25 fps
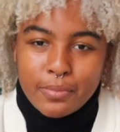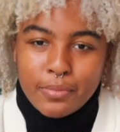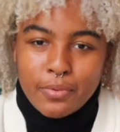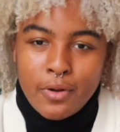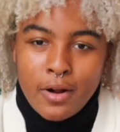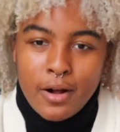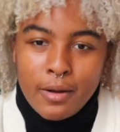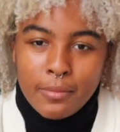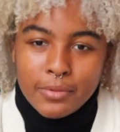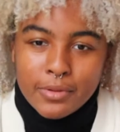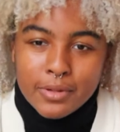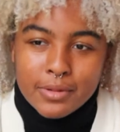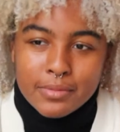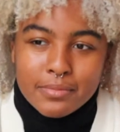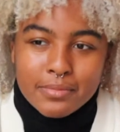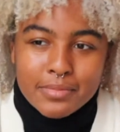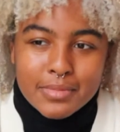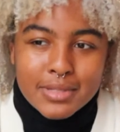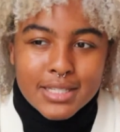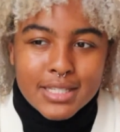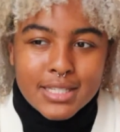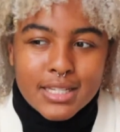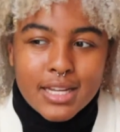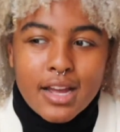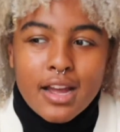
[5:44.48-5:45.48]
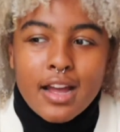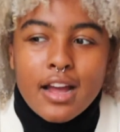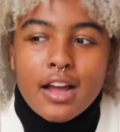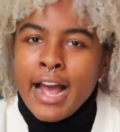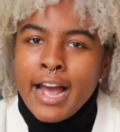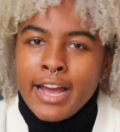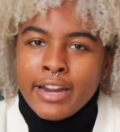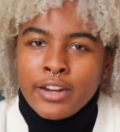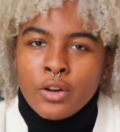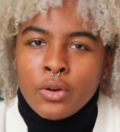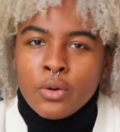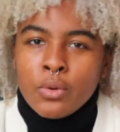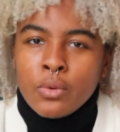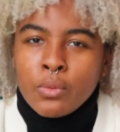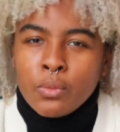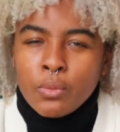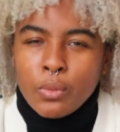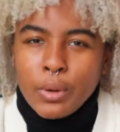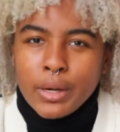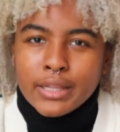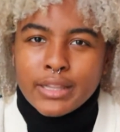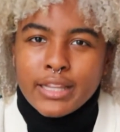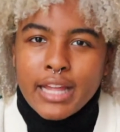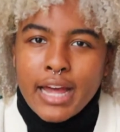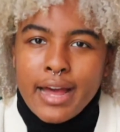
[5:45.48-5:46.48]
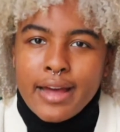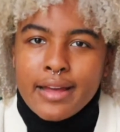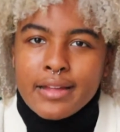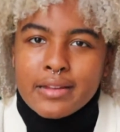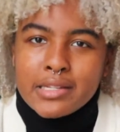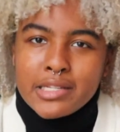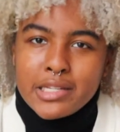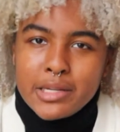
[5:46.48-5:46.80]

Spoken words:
problems, I don't want that